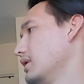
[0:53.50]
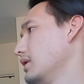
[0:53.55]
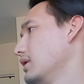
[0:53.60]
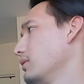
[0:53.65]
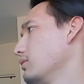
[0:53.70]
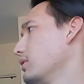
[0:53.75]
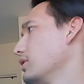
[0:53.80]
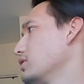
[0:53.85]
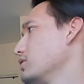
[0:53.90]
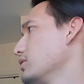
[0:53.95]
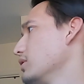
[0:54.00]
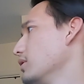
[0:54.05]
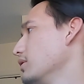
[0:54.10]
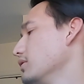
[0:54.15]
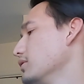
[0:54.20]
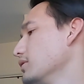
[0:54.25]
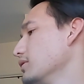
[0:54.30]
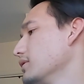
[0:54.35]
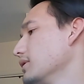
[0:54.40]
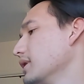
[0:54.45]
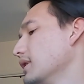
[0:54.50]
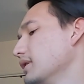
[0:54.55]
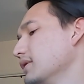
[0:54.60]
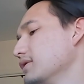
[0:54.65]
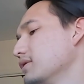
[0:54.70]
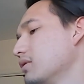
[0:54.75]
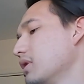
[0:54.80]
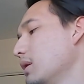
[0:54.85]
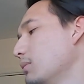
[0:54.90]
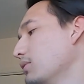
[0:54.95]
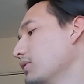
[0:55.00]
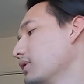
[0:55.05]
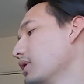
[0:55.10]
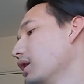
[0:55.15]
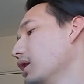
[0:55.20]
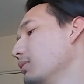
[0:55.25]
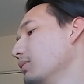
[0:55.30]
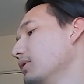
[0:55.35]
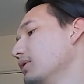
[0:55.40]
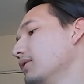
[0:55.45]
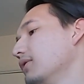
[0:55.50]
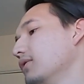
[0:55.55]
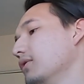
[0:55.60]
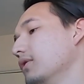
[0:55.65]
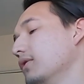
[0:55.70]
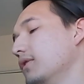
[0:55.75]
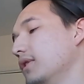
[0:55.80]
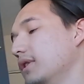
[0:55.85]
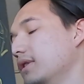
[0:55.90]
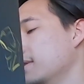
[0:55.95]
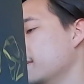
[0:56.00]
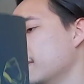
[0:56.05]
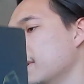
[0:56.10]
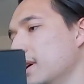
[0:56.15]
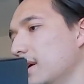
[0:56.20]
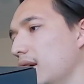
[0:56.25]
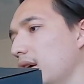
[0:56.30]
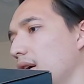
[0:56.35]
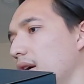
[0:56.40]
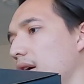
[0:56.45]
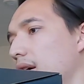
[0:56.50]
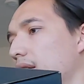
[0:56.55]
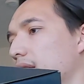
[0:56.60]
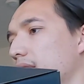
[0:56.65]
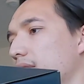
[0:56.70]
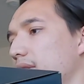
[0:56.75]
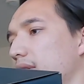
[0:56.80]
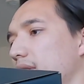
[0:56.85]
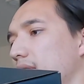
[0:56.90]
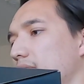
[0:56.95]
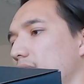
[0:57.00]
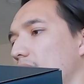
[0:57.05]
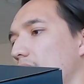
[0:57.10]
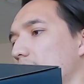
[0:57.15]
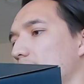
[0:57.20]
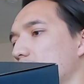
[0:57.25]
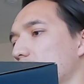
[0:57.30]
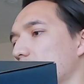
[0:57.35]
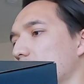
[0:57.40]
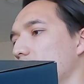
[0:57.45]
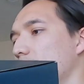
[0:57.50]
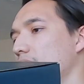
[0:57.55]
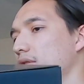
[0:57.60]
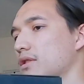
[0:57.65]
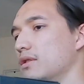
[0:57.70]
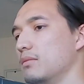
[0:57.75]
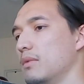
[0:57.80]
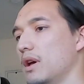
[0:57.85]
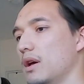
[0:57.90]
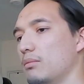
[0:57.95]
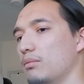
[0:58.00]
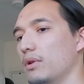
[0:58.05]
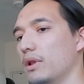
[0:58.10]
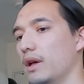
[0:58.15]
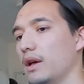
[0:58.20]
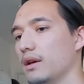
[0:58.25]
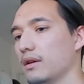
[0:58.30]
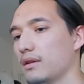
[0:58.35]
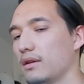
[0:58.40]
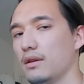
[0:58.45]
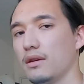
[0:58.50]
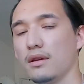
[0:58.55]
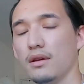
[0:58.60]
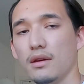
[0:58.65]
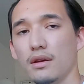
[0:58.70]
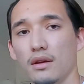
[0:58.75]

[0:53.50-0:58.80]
retro kind of scrambler helmet, full face. I got the extra large in matte black.